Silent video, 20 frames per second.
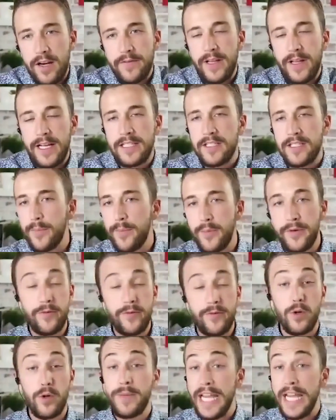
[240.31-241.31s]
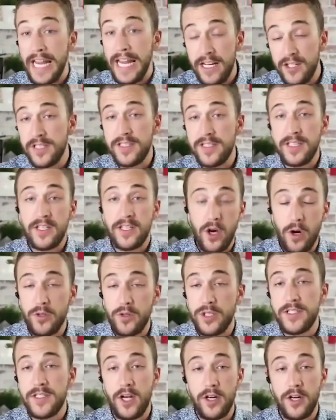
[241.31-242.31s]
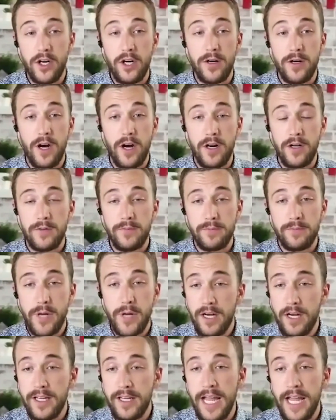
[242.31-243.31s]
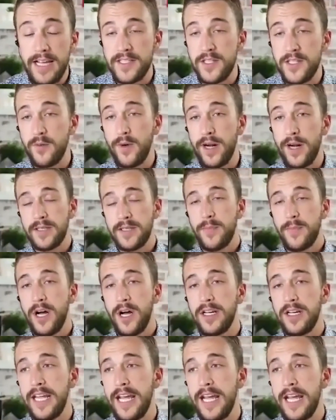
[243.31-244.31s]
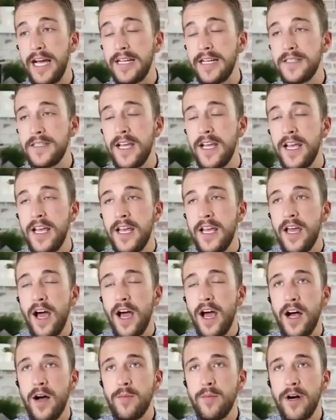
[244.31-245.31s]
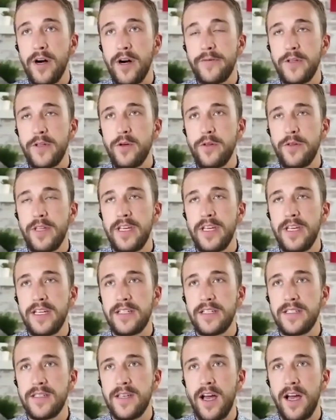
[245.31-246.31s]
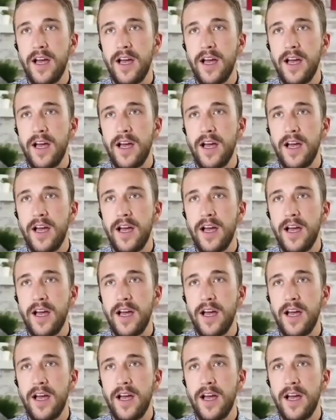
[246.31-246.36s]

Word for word: like top performing agents and coaches on our our podcast, the Red X podcast, um, a few things.